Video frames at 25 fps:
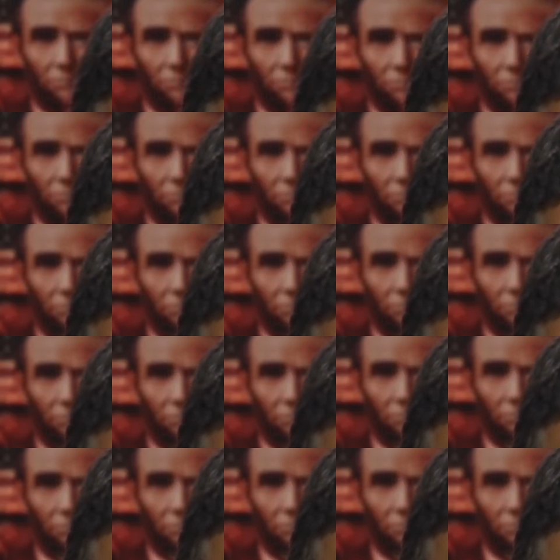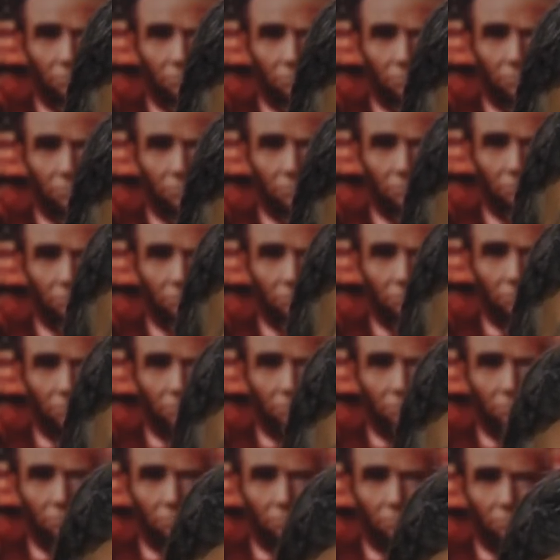
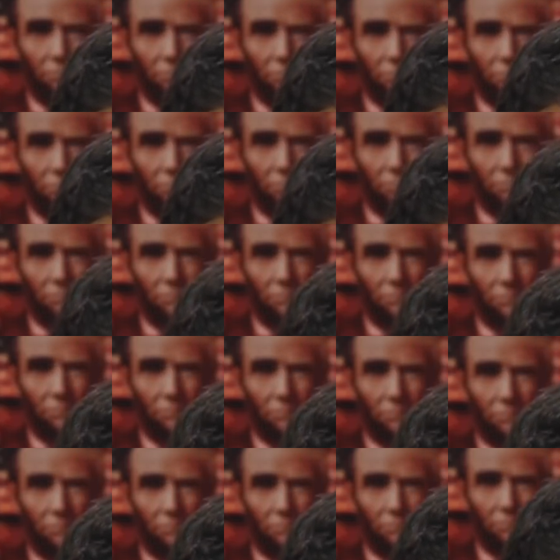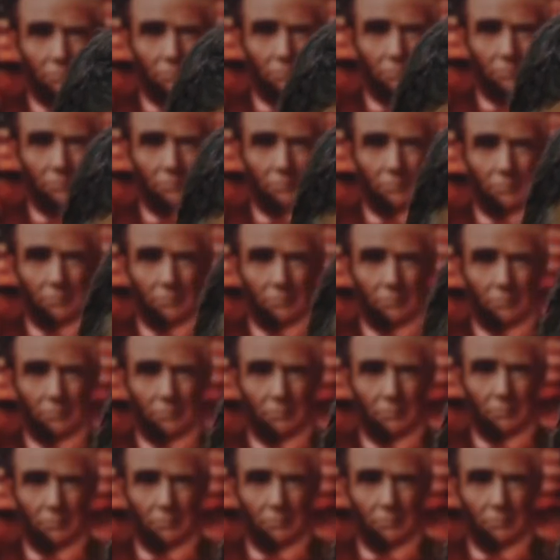
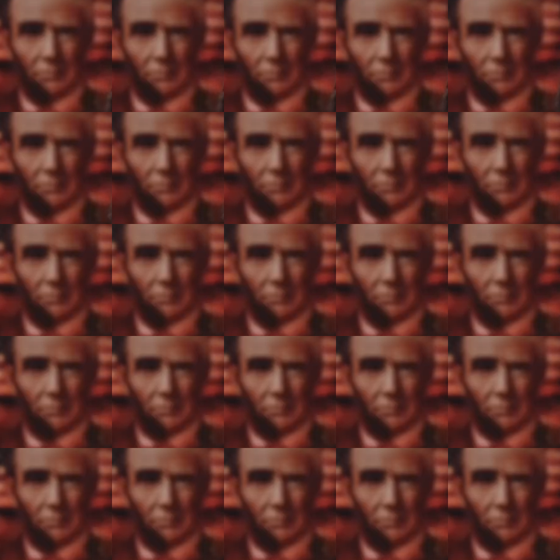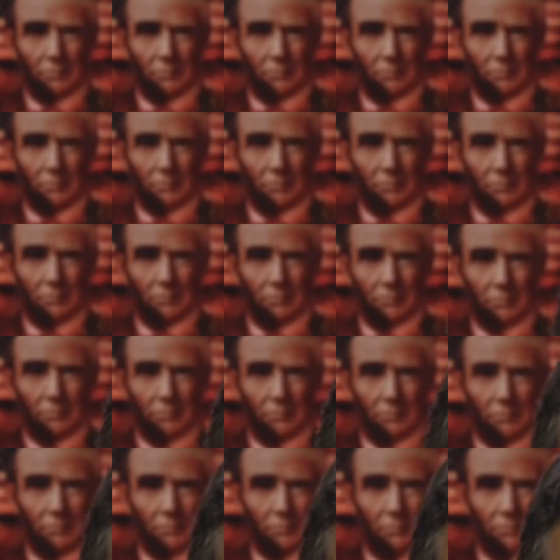
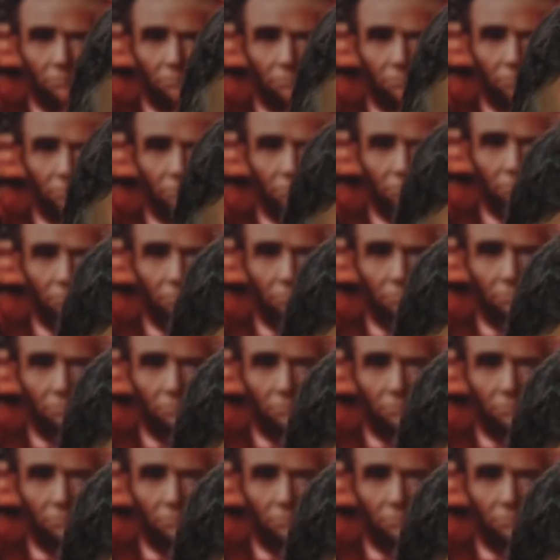No words are spoken by the person on screen.